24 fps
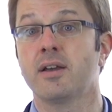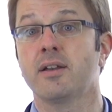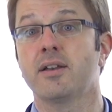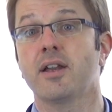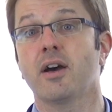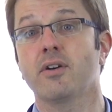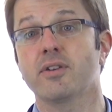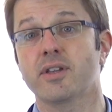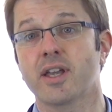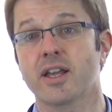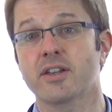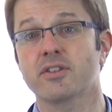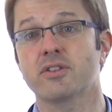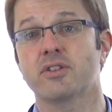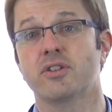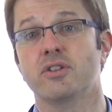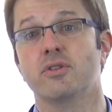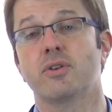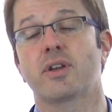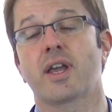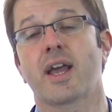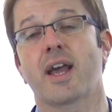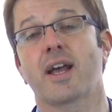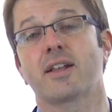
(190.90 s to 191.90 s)
Now, yes,
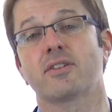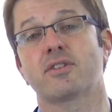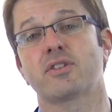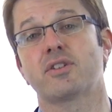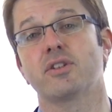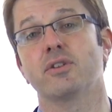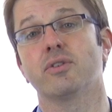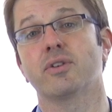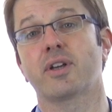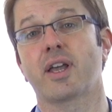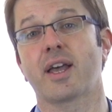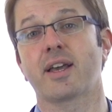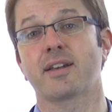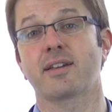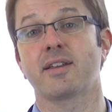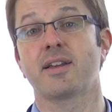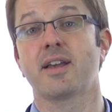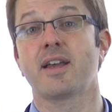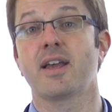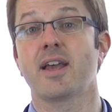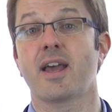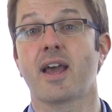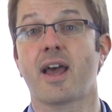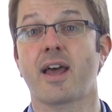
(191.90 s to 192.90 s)
you can still
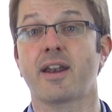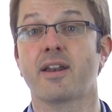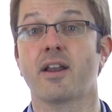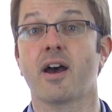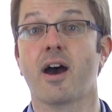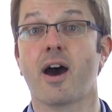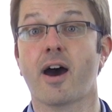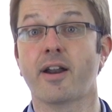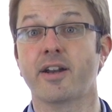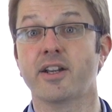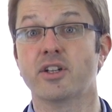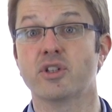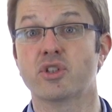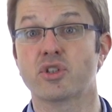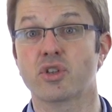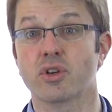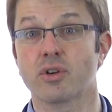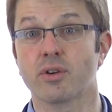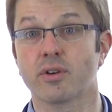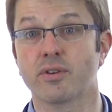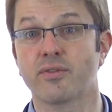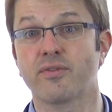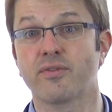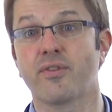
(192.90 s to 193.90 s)
get an
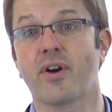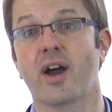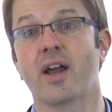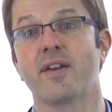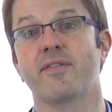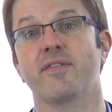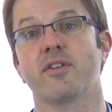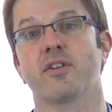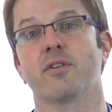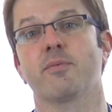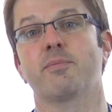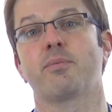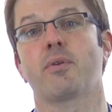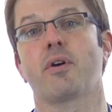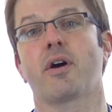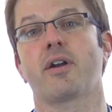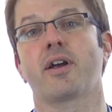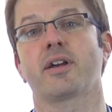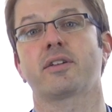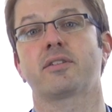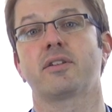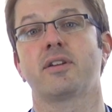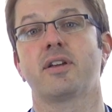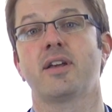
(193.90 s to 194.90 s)
uninsured 5-year
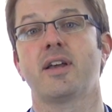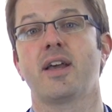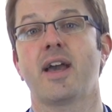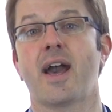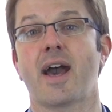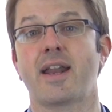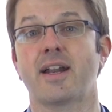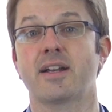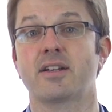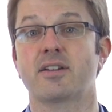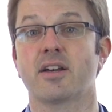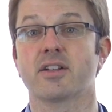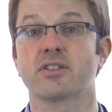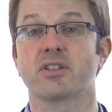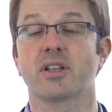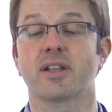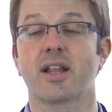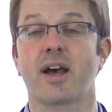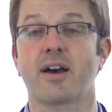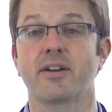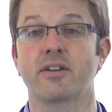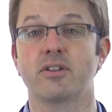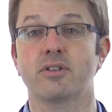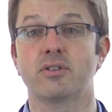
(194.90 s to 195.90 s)
product, and it does
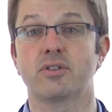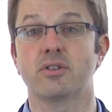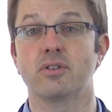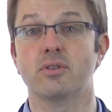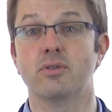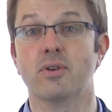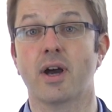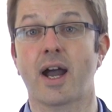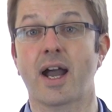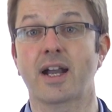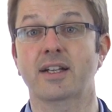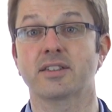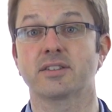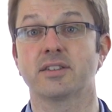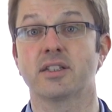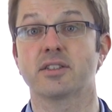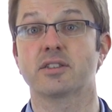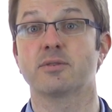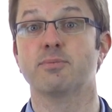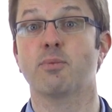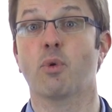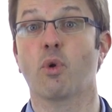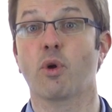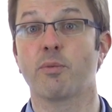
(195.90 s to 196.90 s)
allow you to
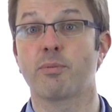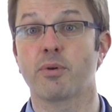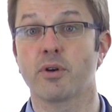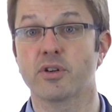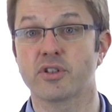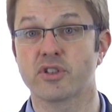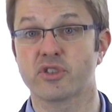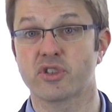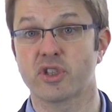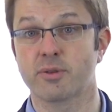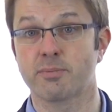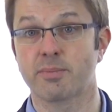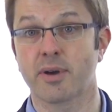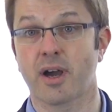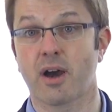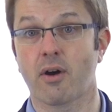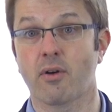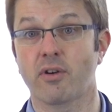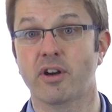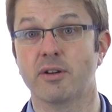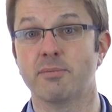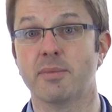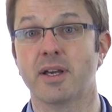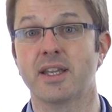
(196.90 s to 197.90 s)
access more purchasing
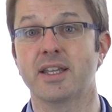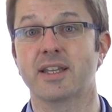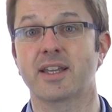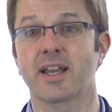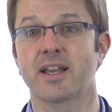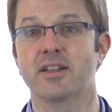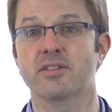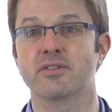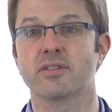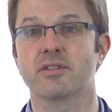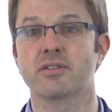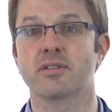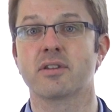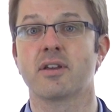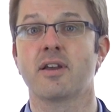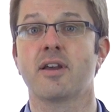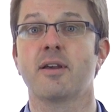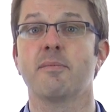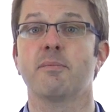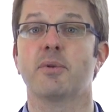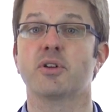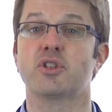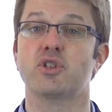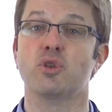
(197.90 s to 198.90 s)
power in many cases,
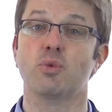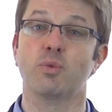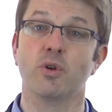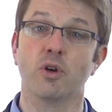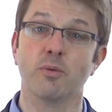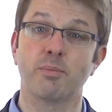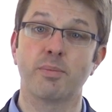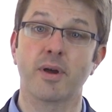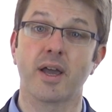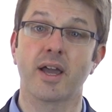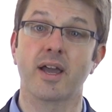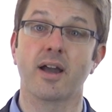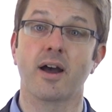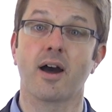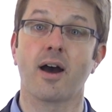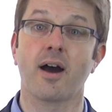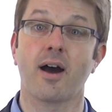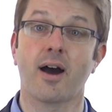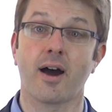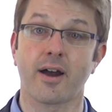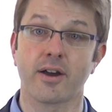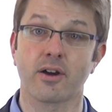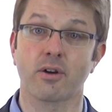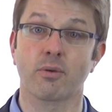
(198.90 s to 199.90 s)
but you will pay a
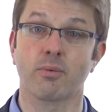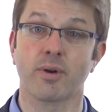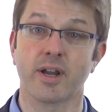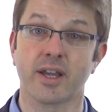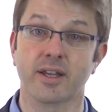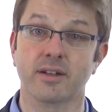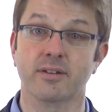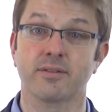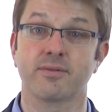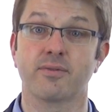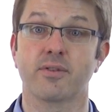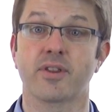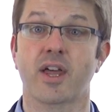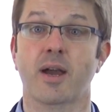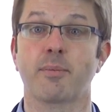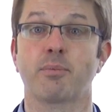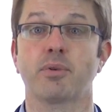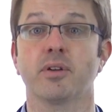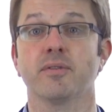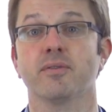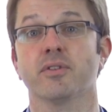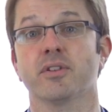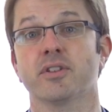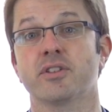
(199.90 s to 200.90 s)
higher rate for that
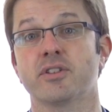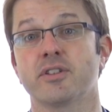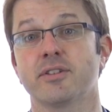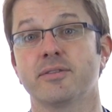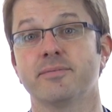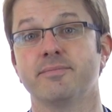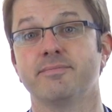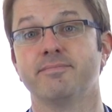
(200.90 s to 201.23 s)
privilege.